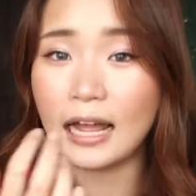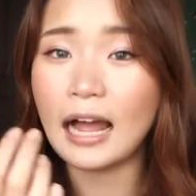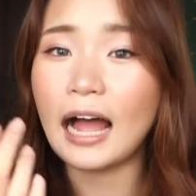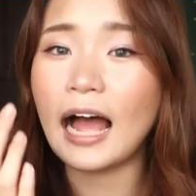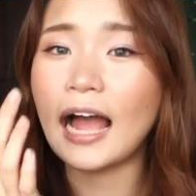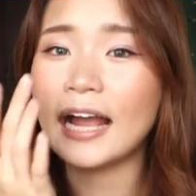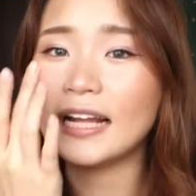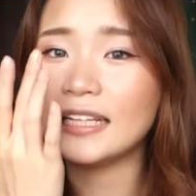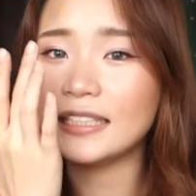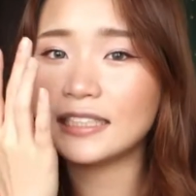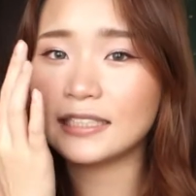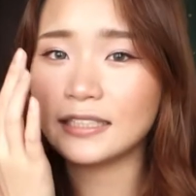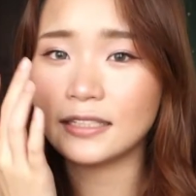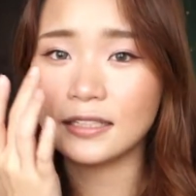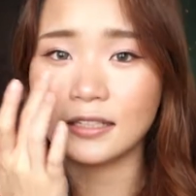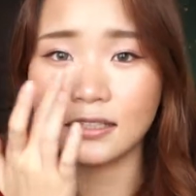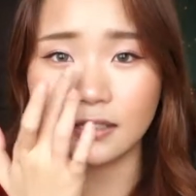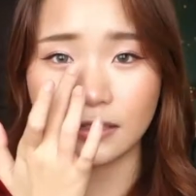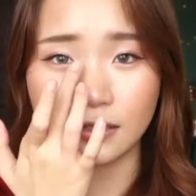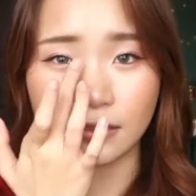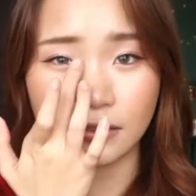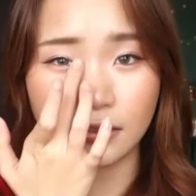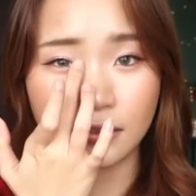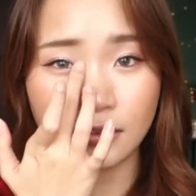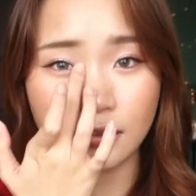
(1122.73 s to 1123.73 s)
heighten
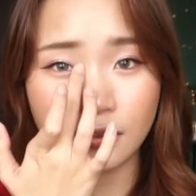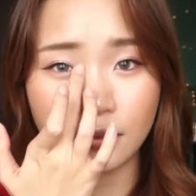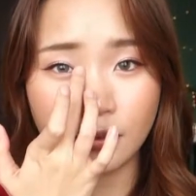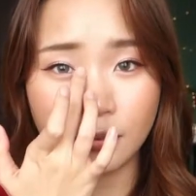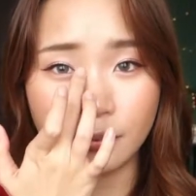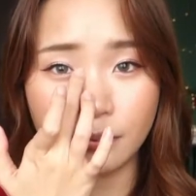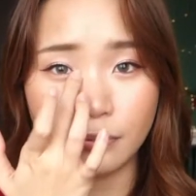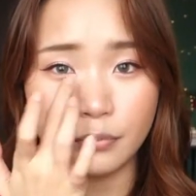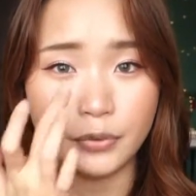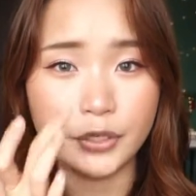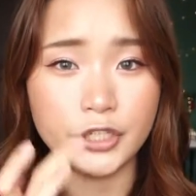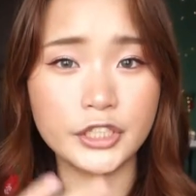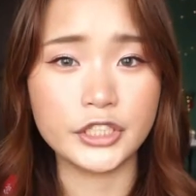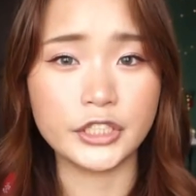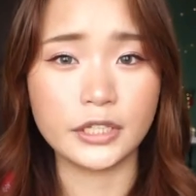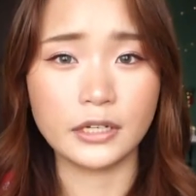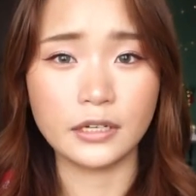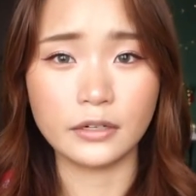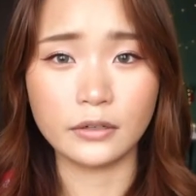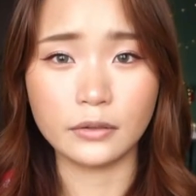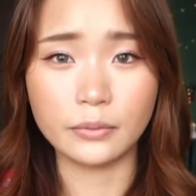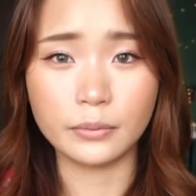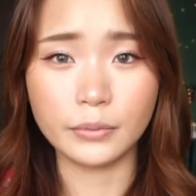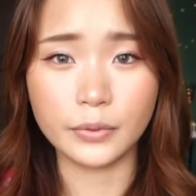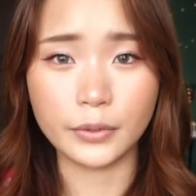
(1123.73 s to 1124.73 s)
the bridge a
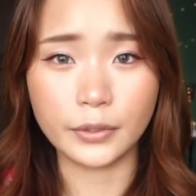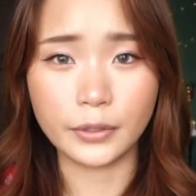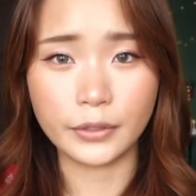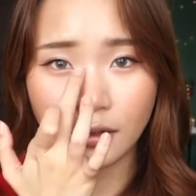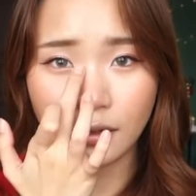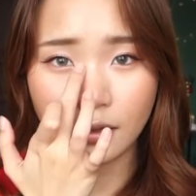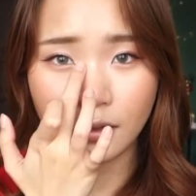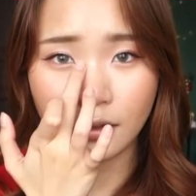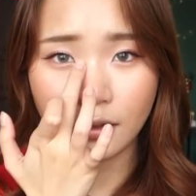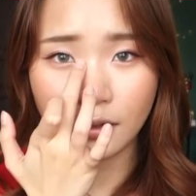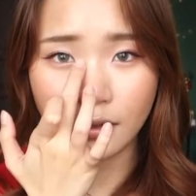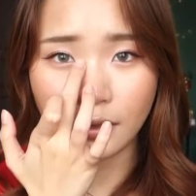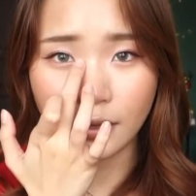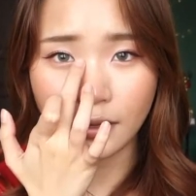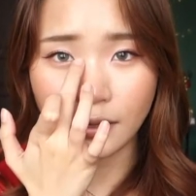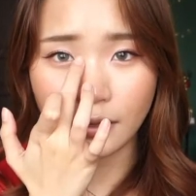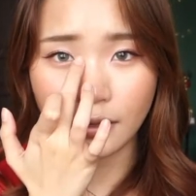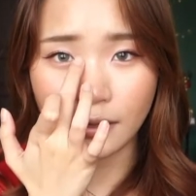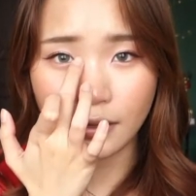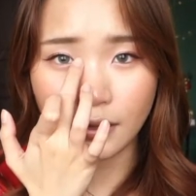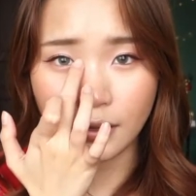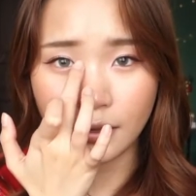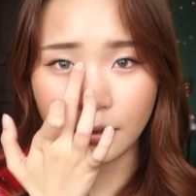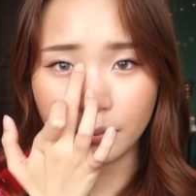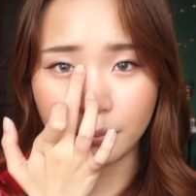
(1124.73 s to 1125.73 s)
little more
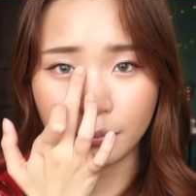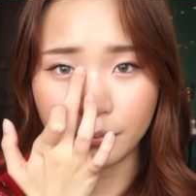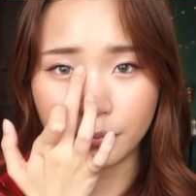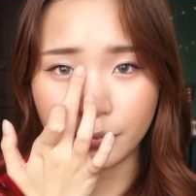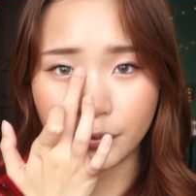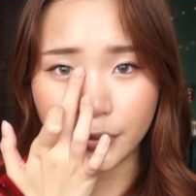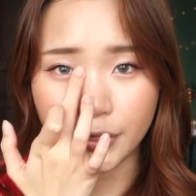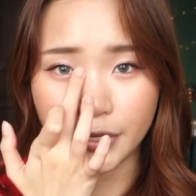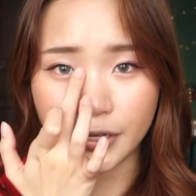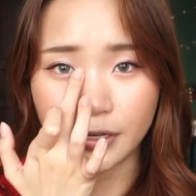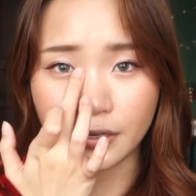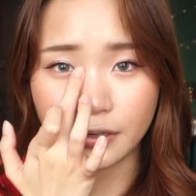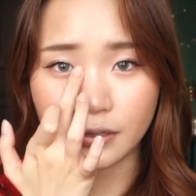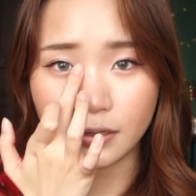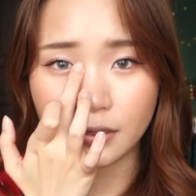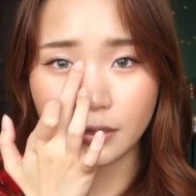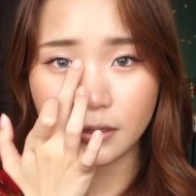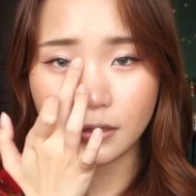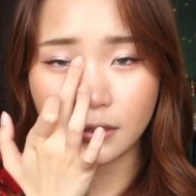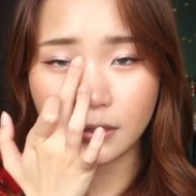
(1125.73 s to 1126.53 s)
and bring